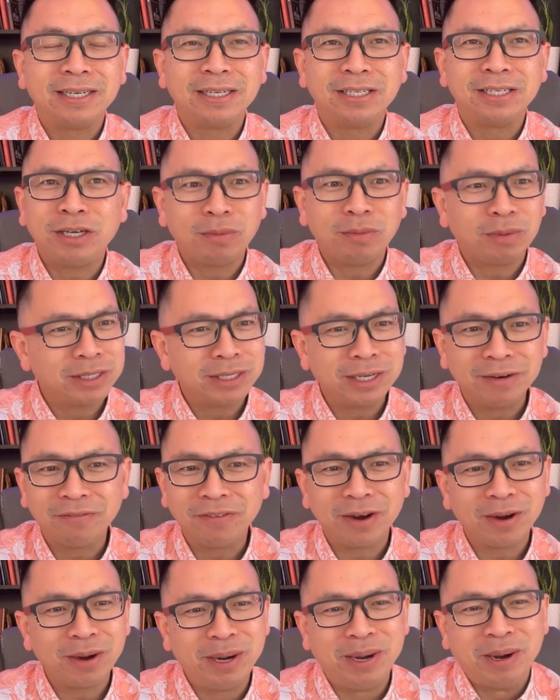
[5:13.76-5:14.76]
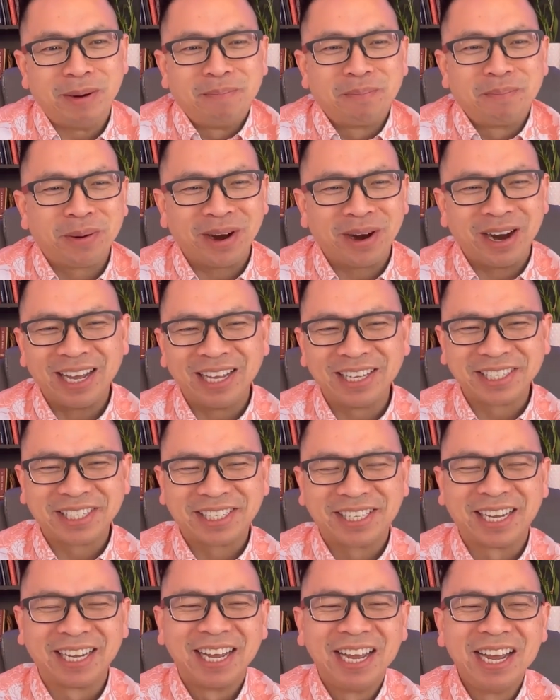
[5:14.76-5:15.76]
she wasn't very
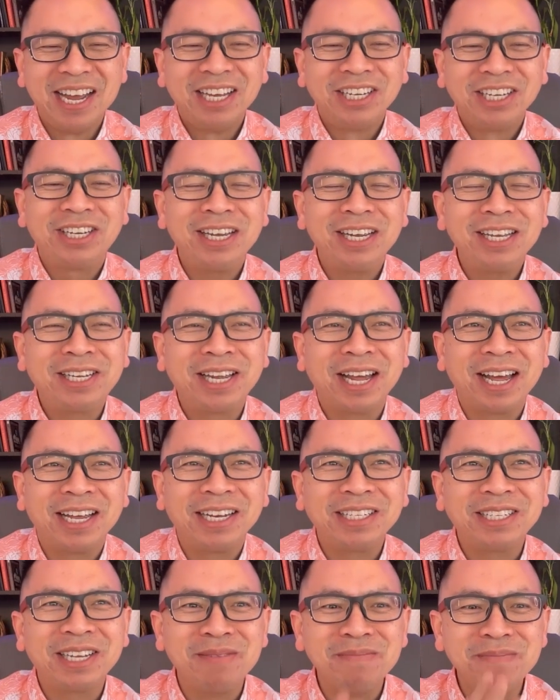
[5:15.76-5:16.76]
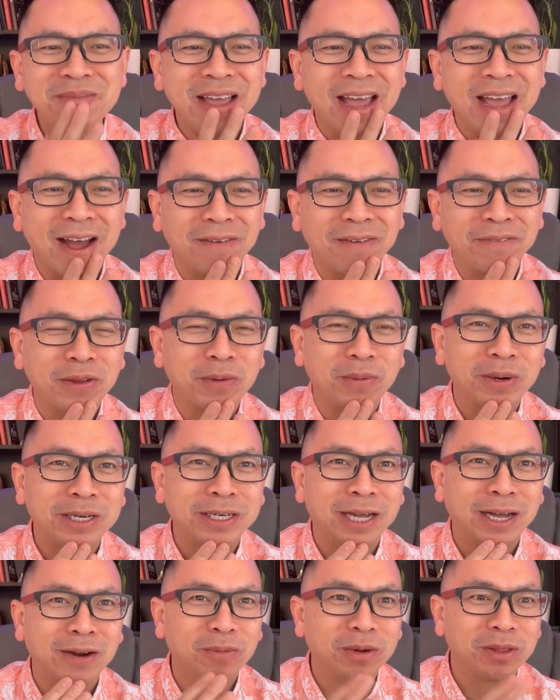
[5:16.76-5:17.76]
impressed. She said to me after we're
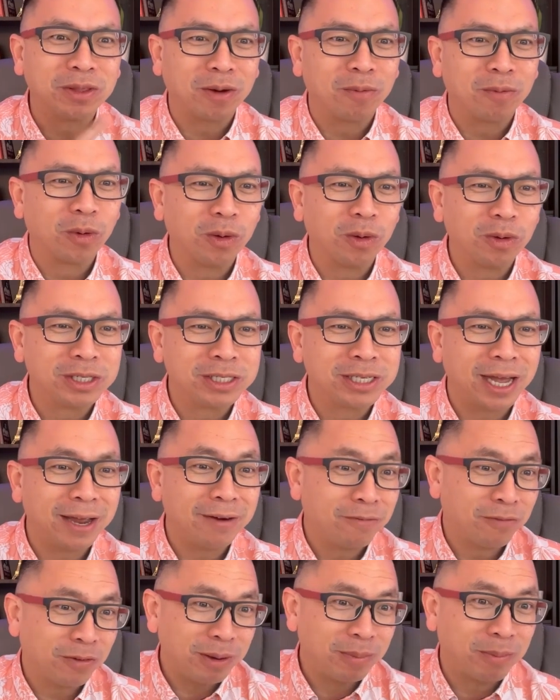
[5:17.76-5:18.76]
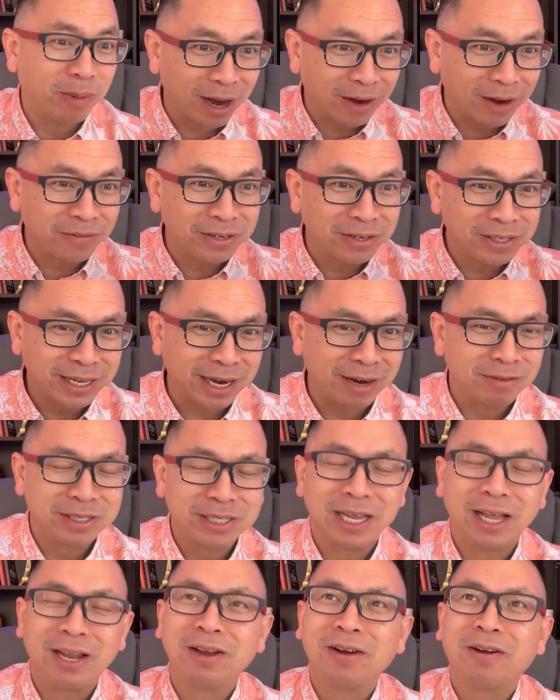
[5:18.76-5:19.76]
done with our roadside free breakfast that I was
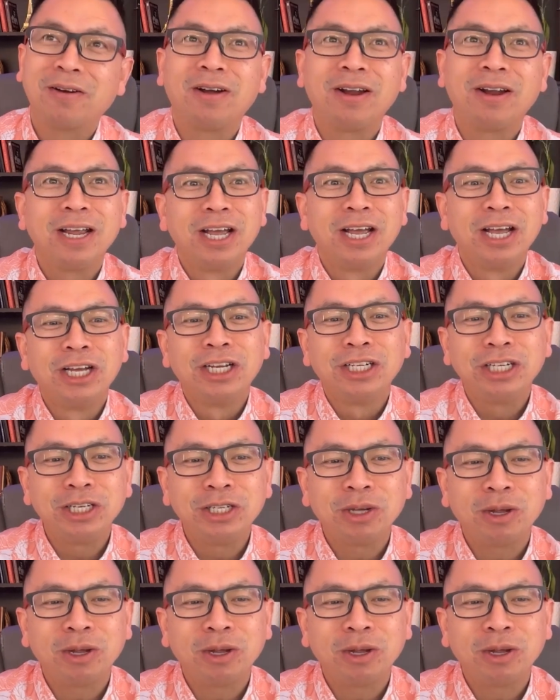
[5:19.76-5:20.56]
selling her on, she